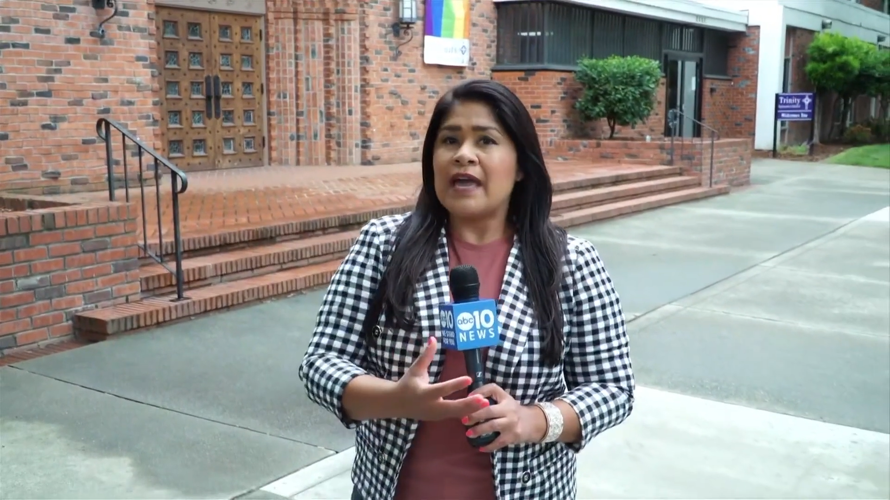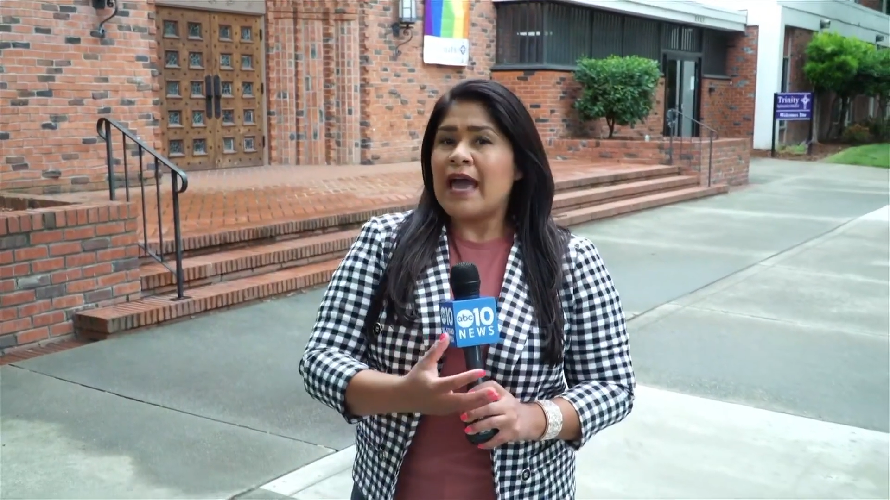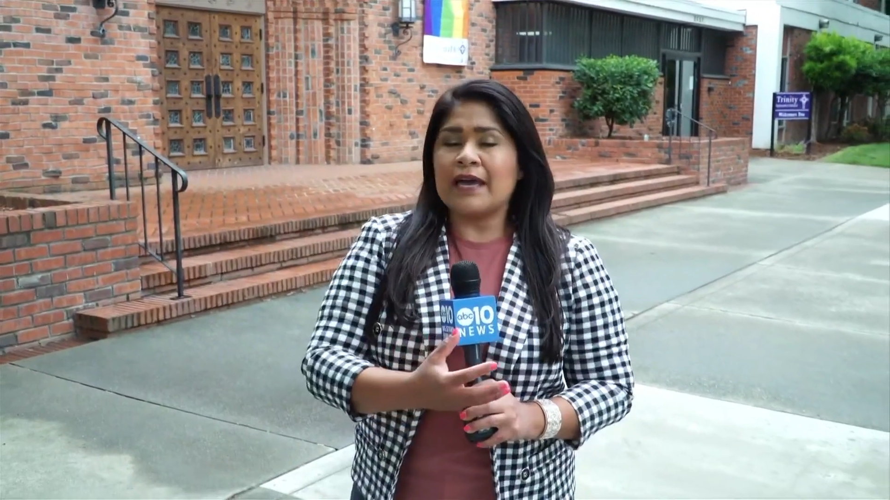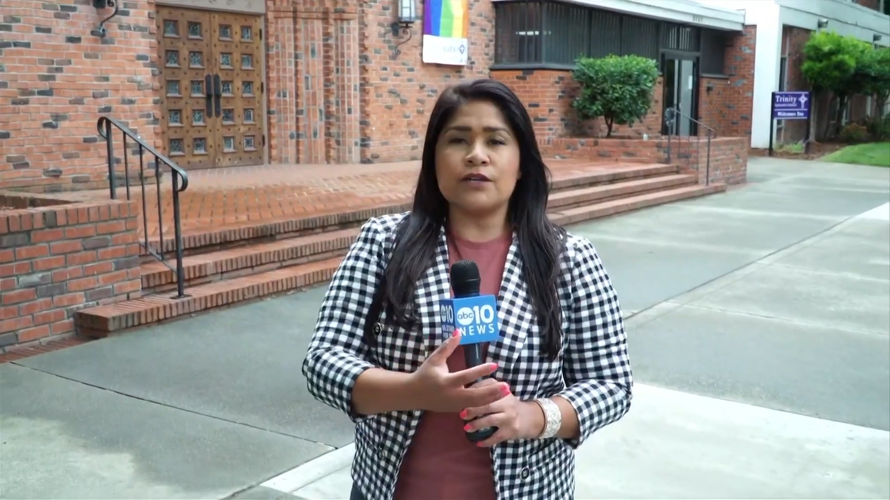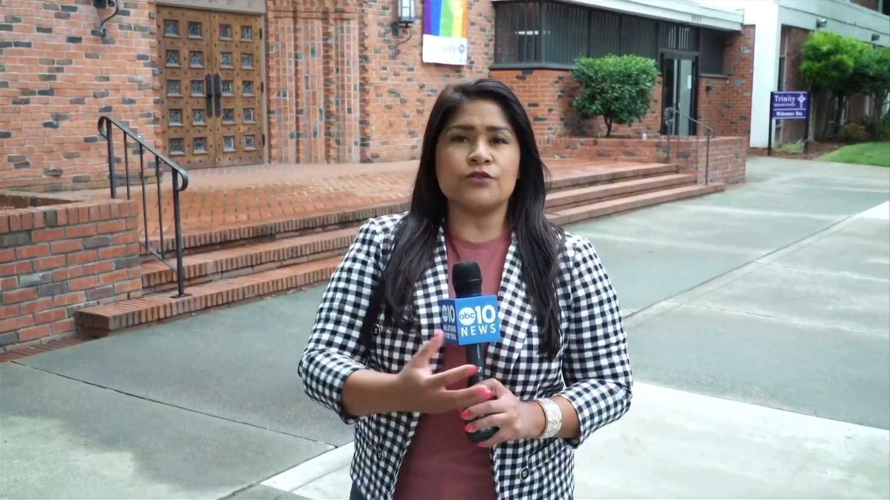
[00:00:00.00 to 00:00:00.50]

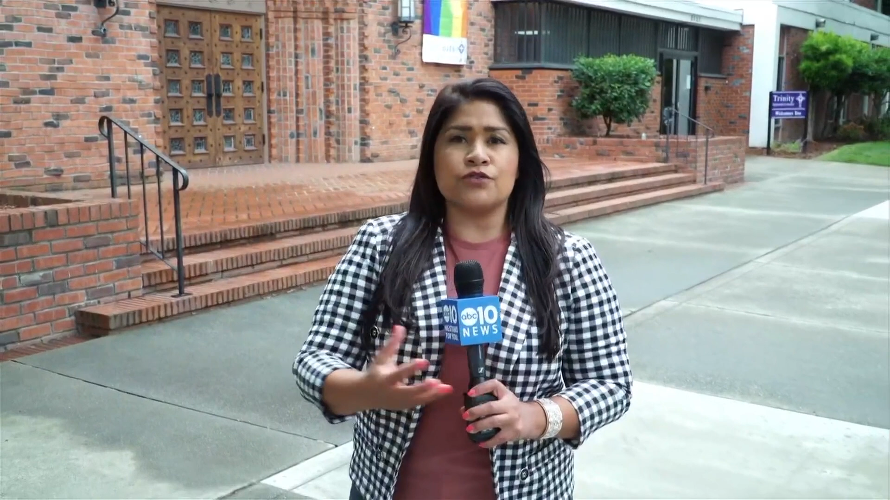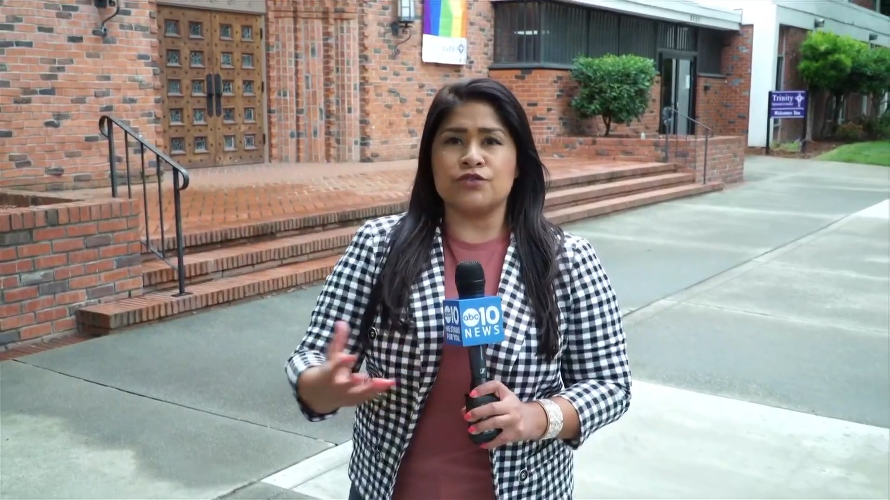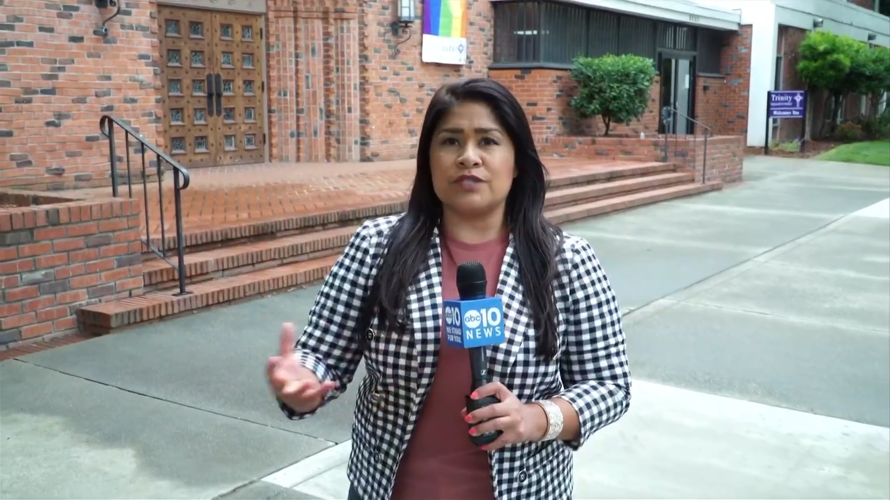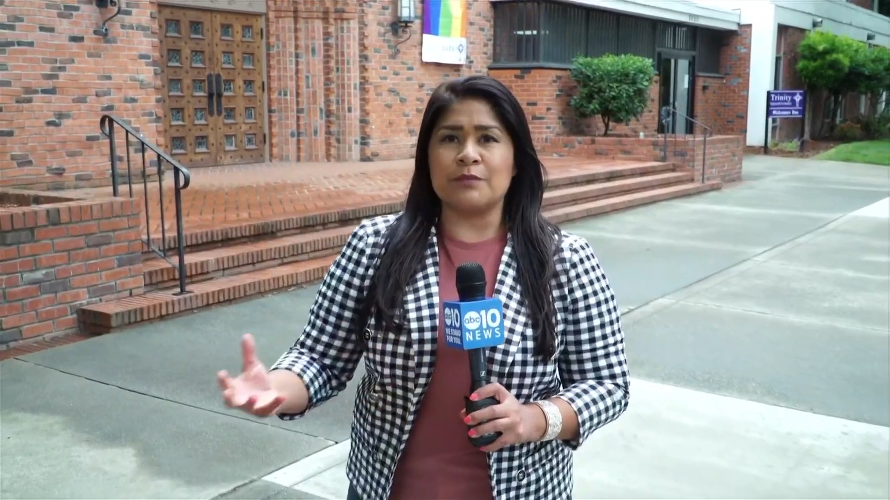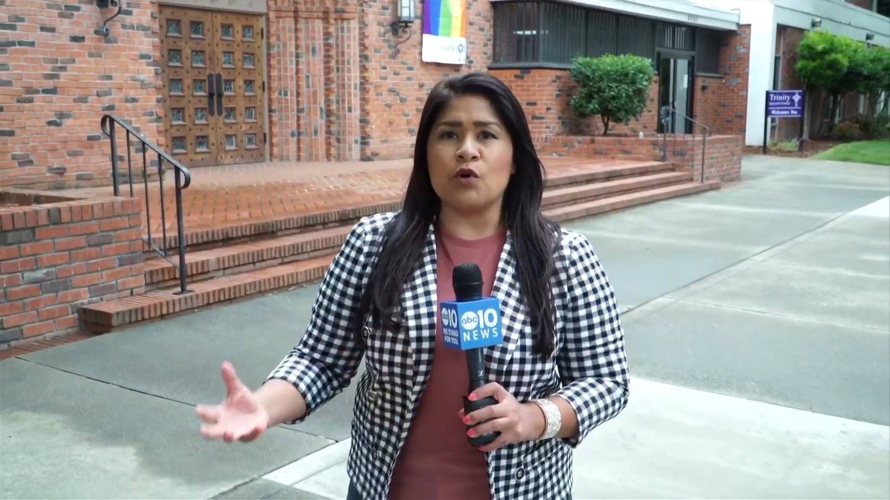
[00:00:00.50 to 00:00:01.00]
had to go through
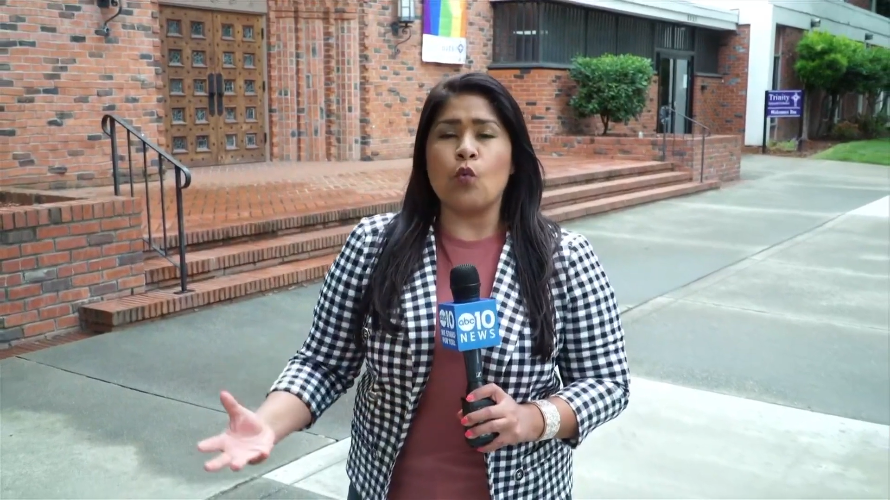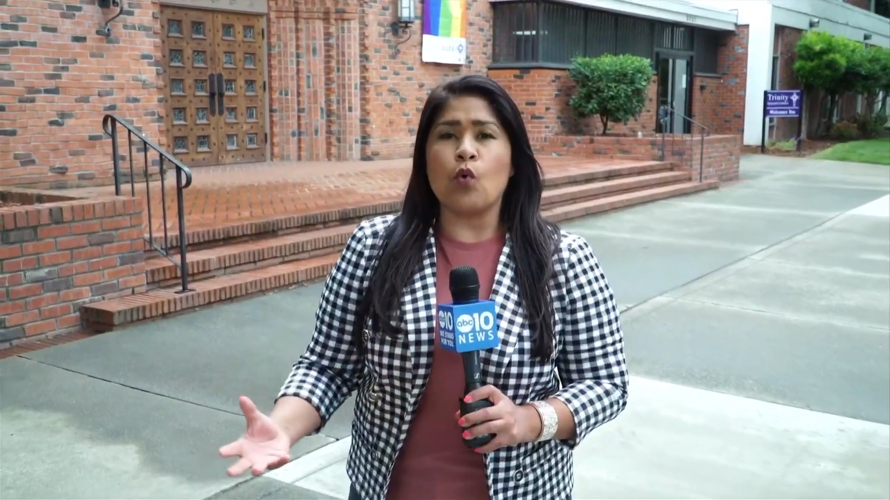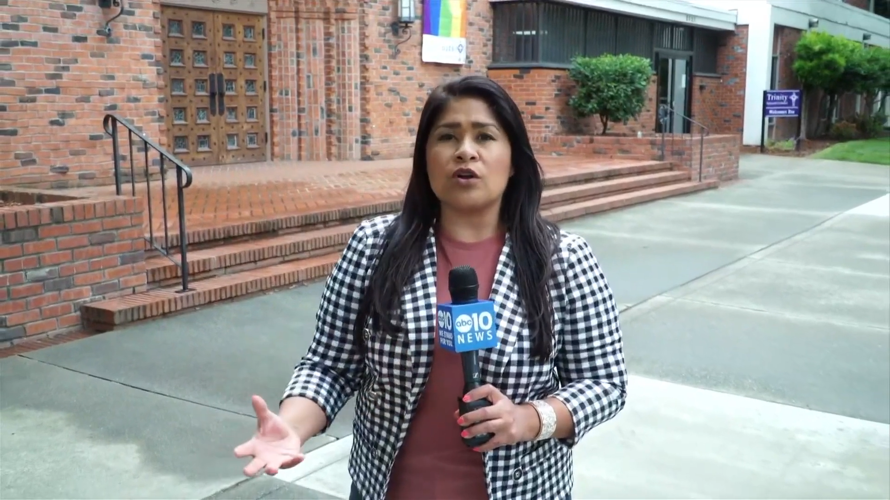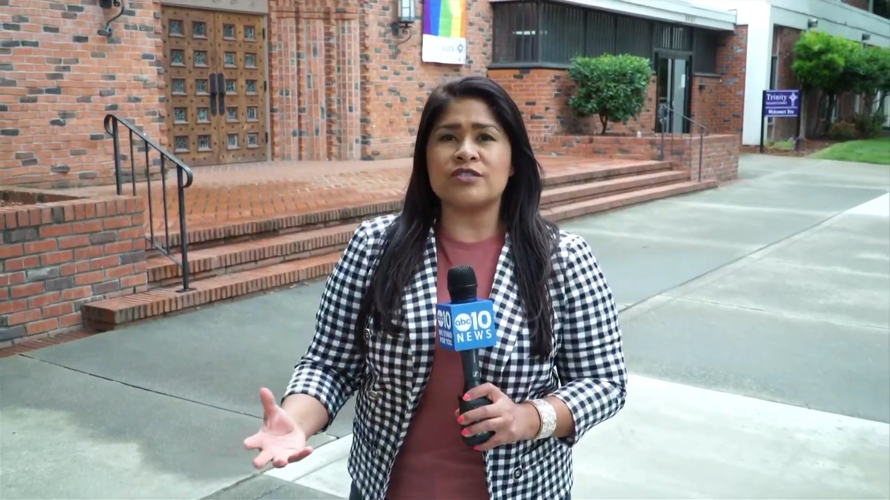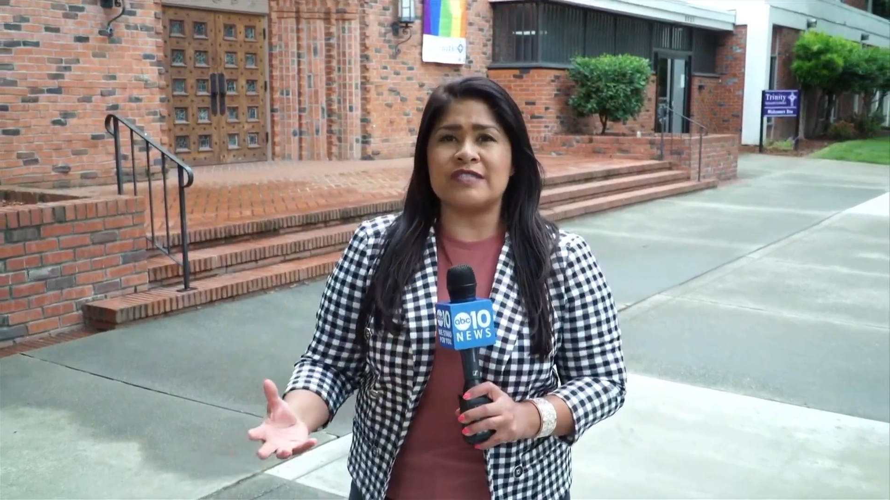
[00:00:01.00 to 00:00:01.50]
some of the
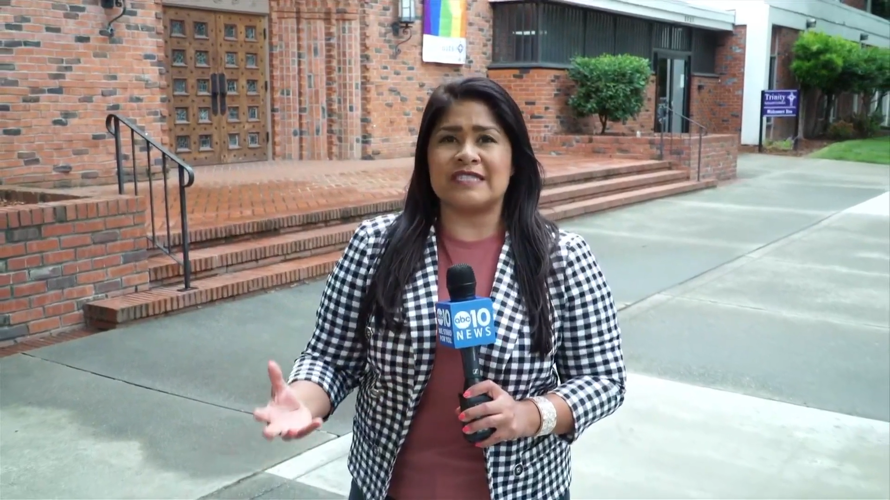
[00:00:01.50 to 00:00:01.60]
worst